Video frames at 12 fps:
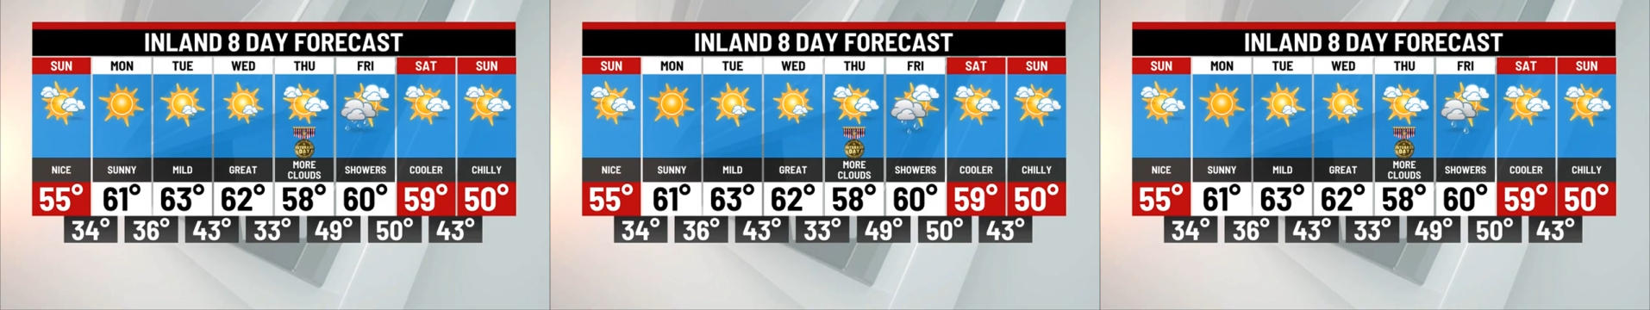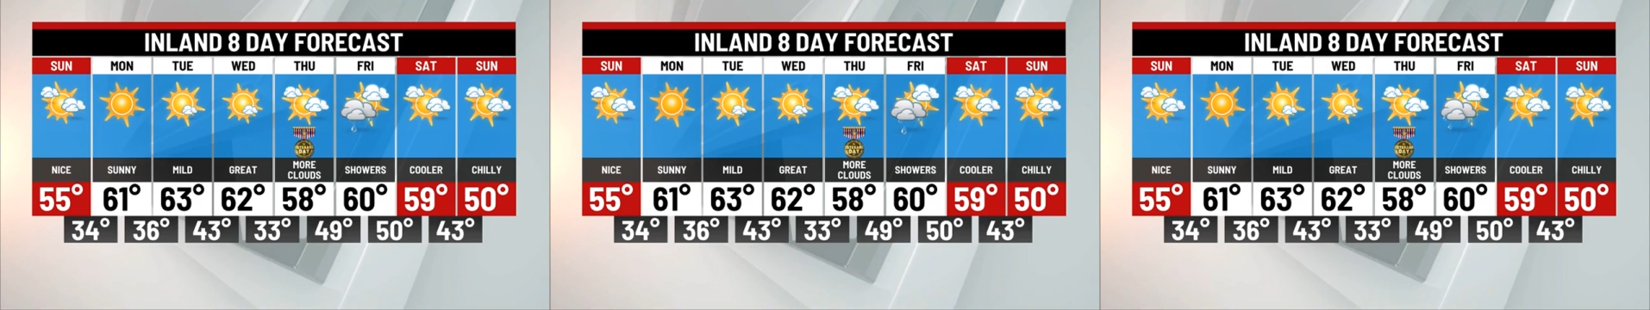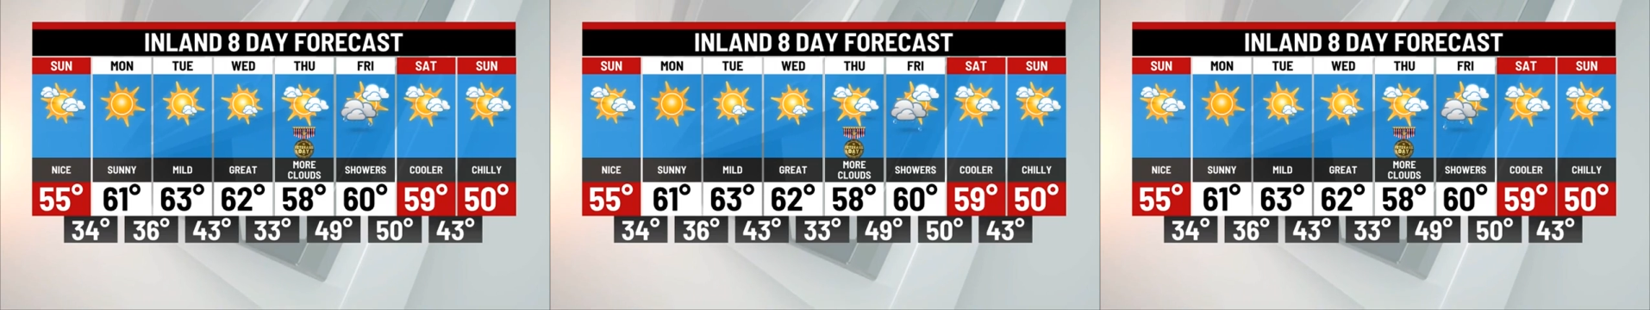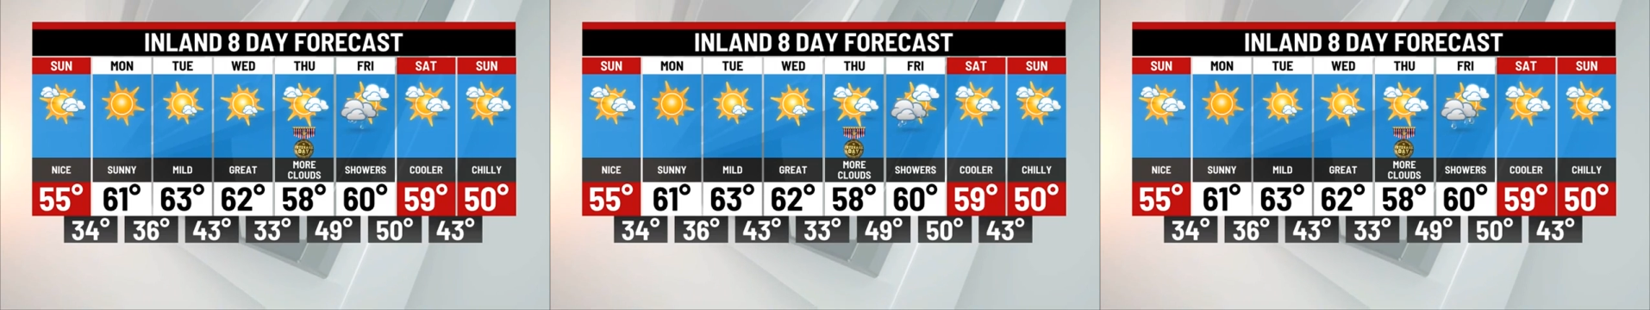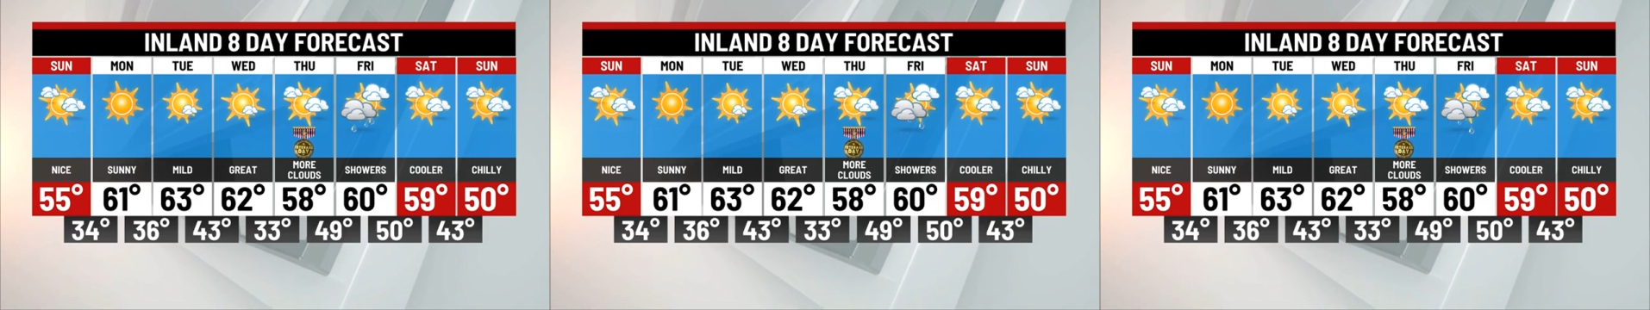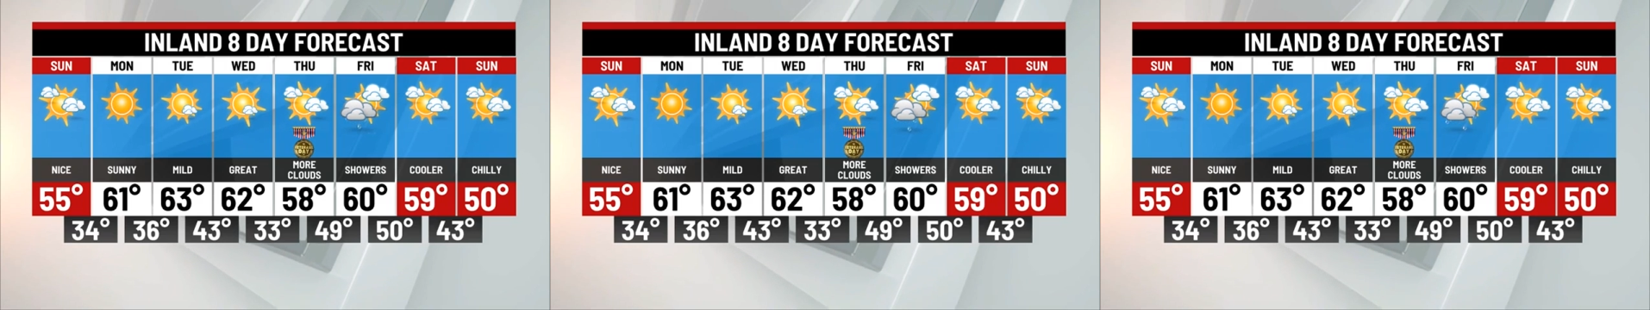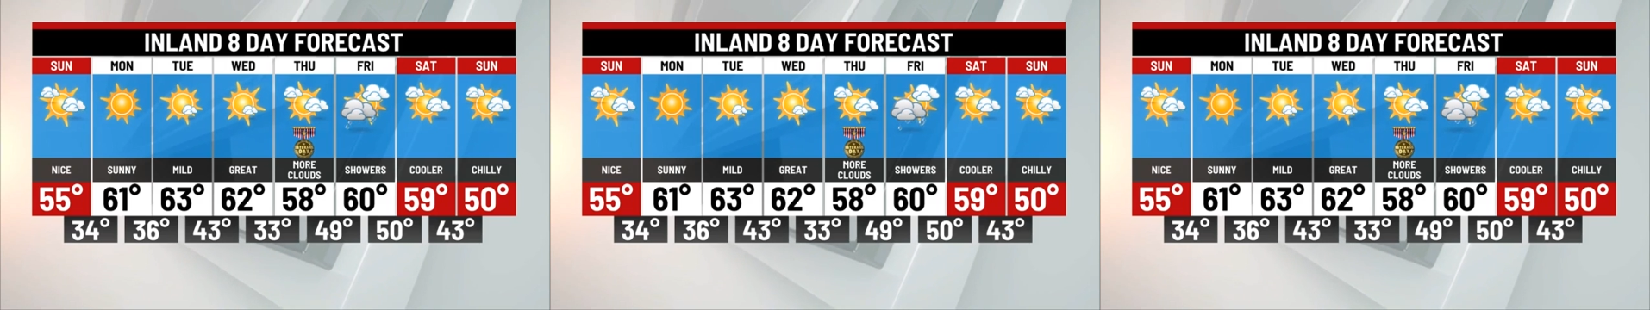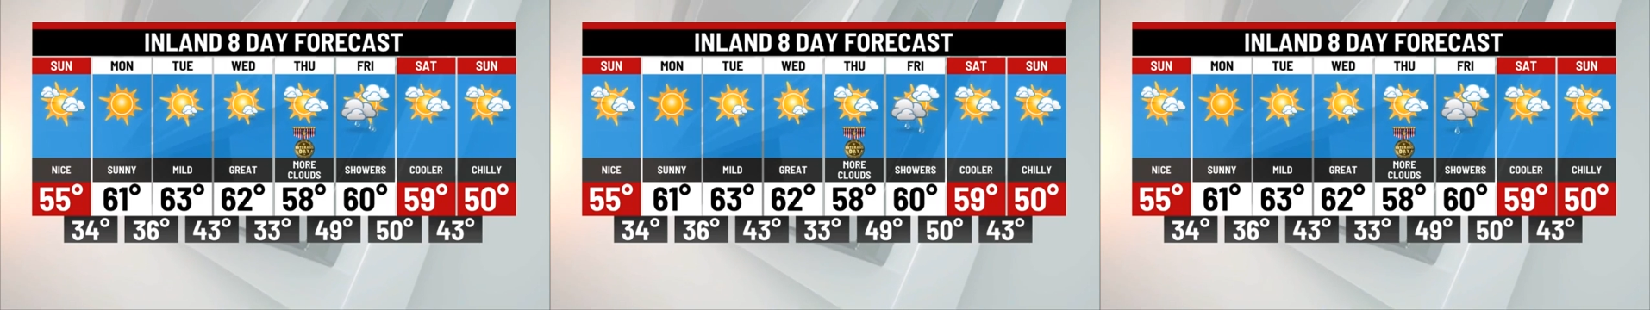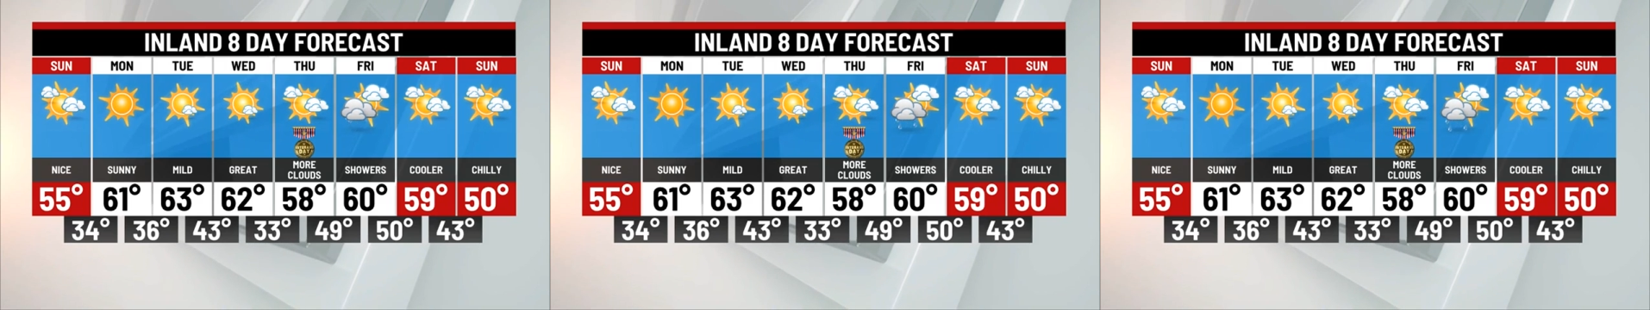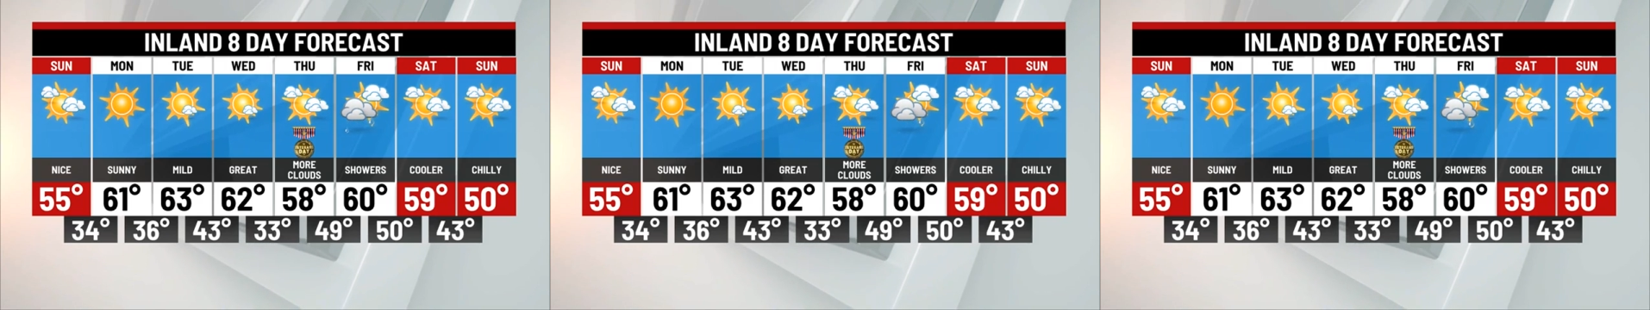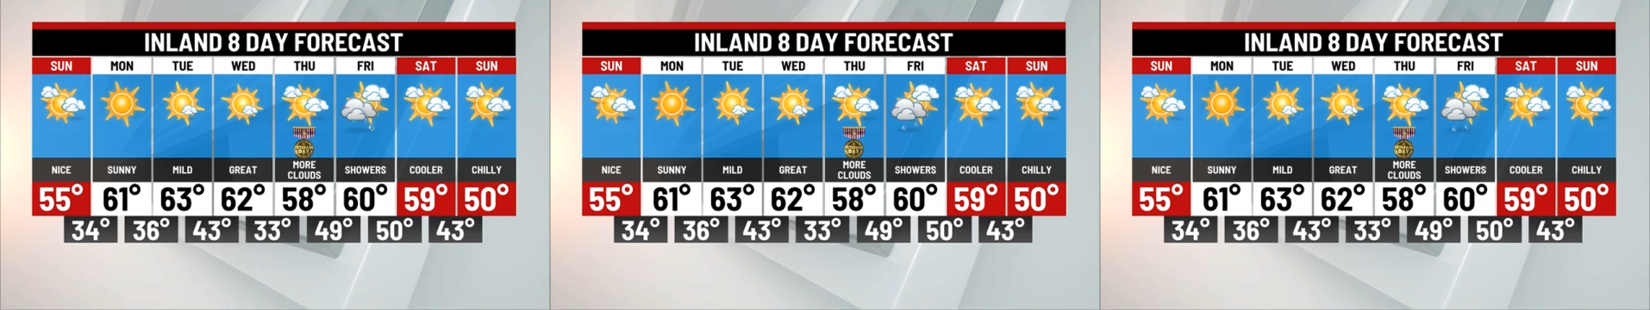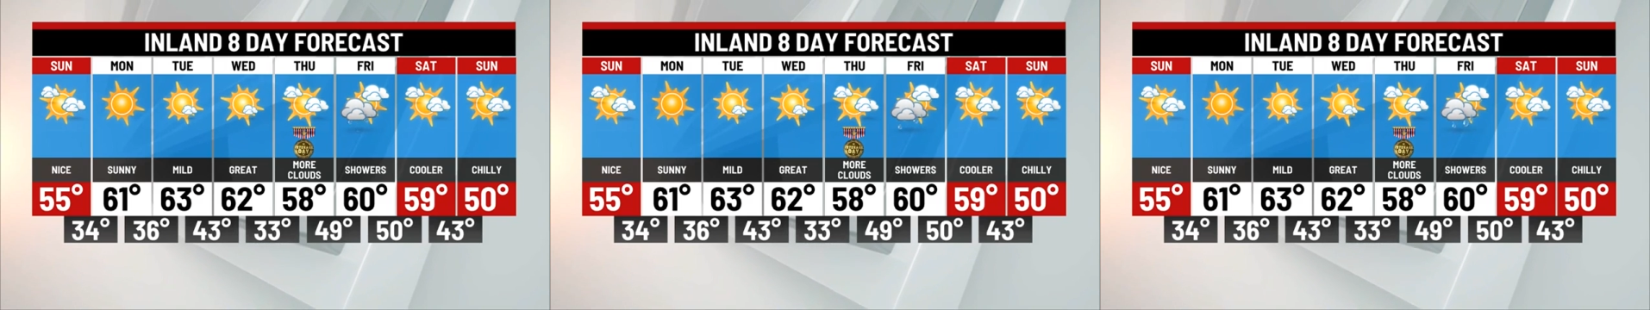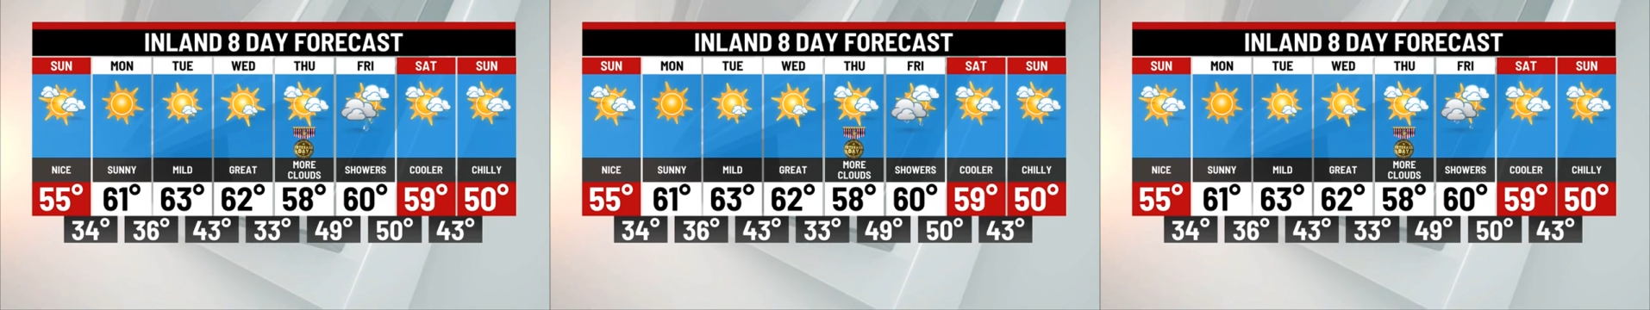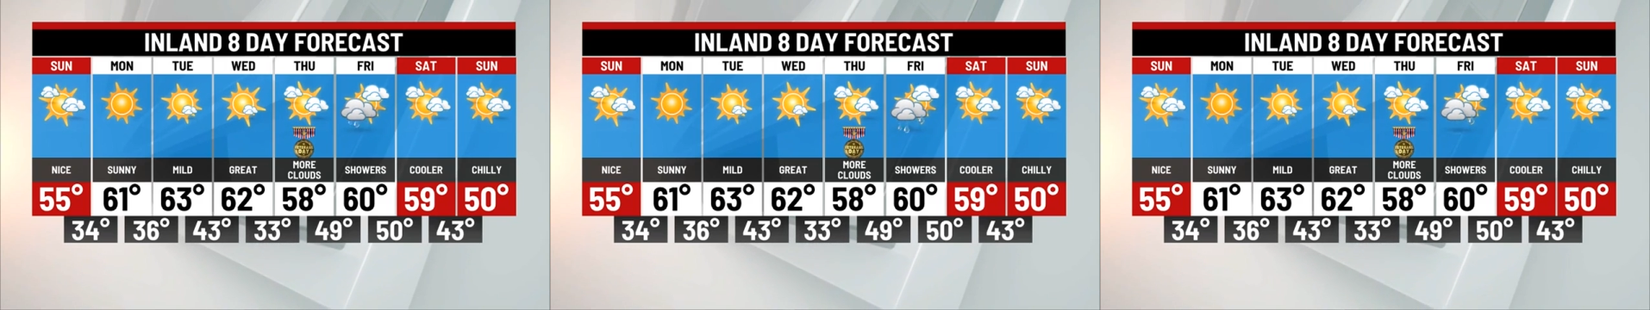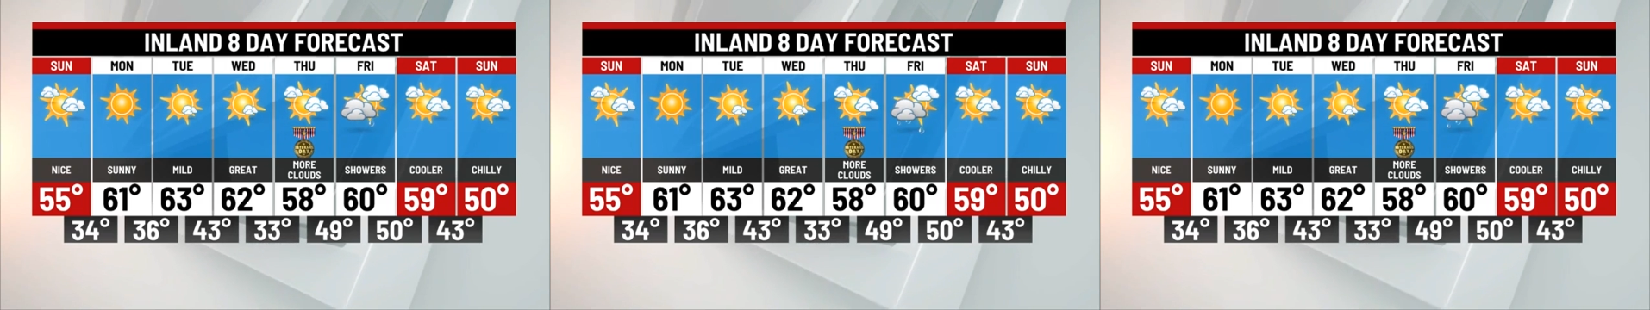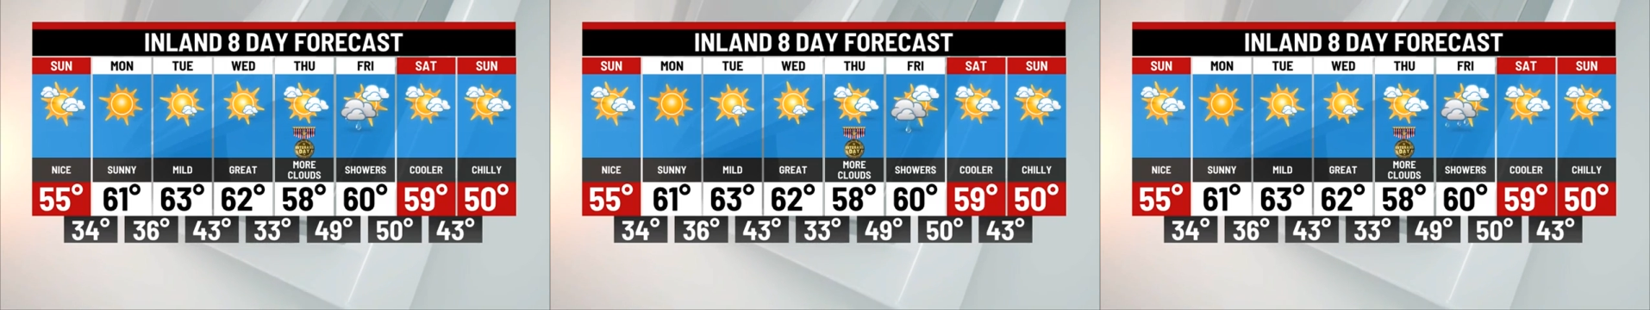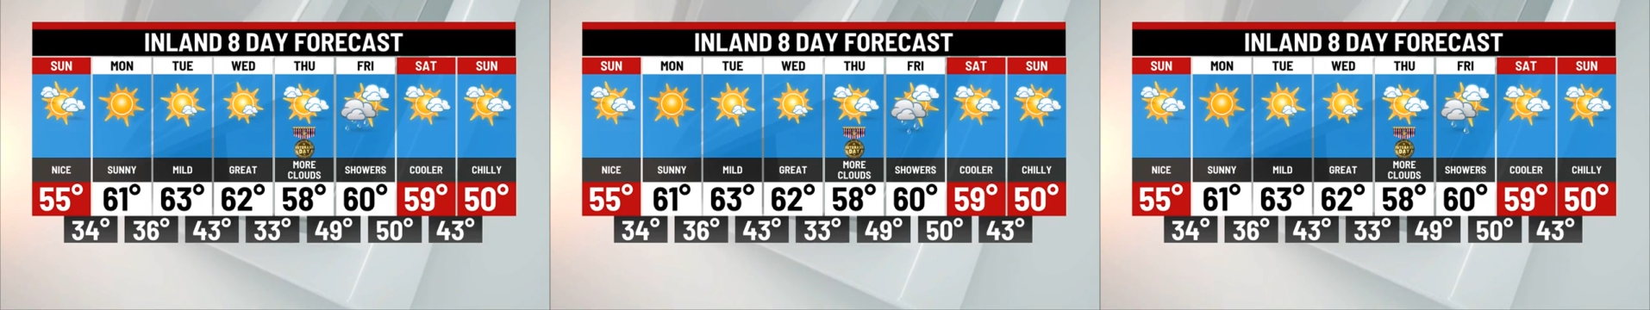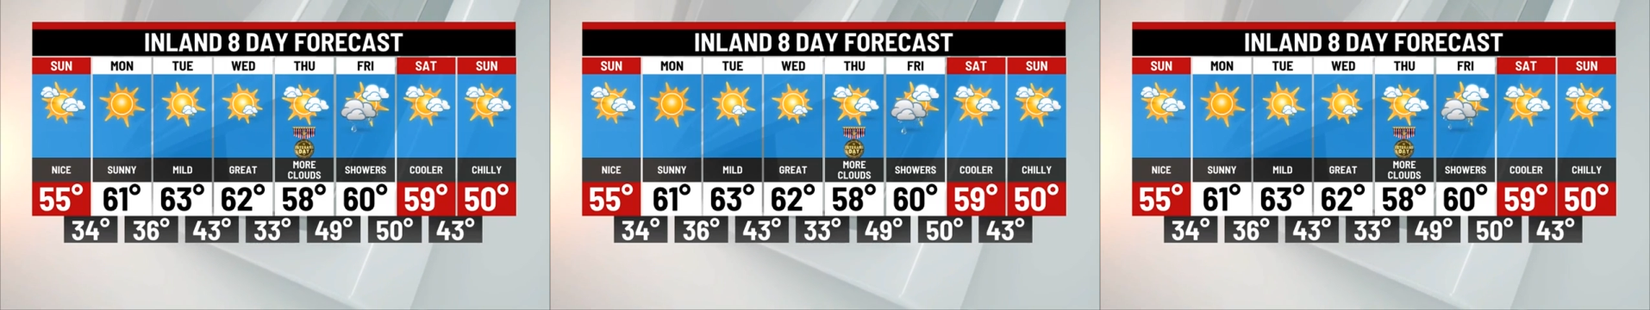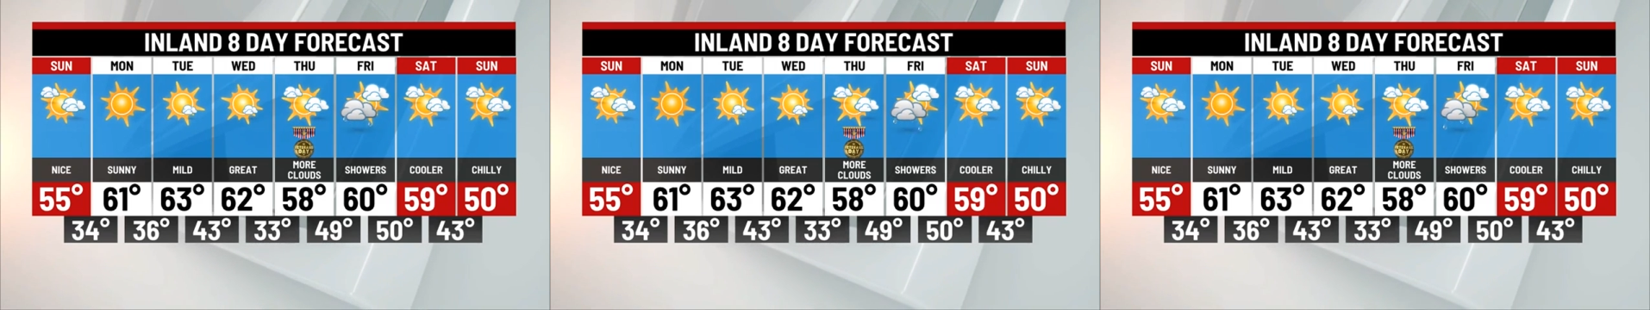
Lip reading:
No face is visible, so there are no lips to read.